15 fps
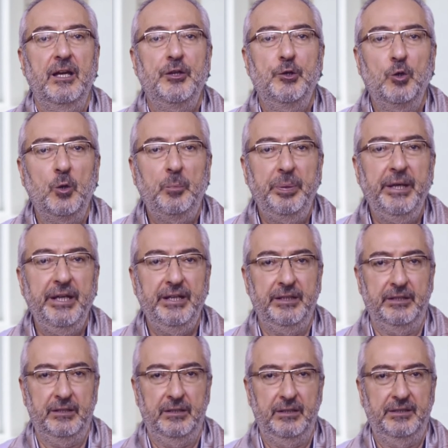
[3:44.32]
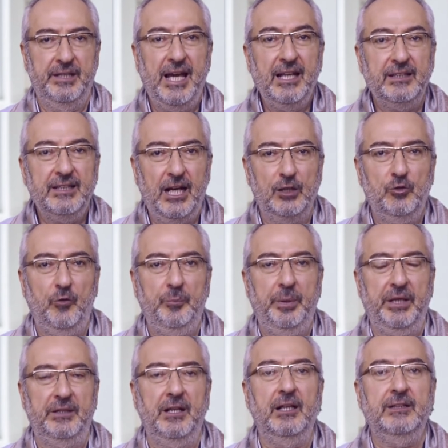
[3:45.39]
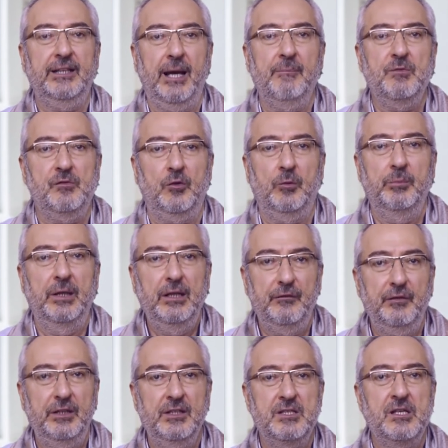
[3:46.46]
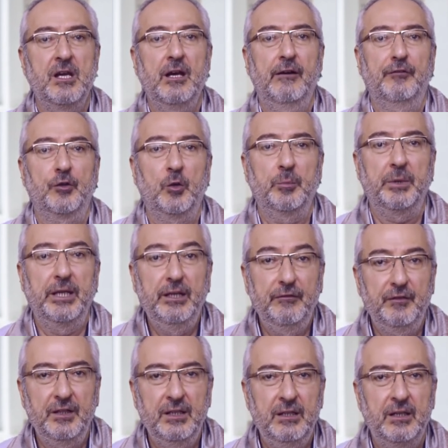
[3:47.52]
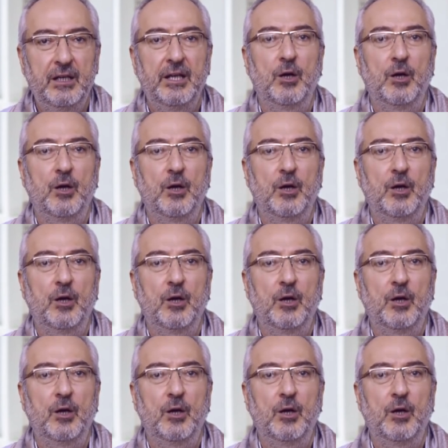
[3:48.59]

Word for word: your pain, that kind of pain that comes from malevolence, from evil,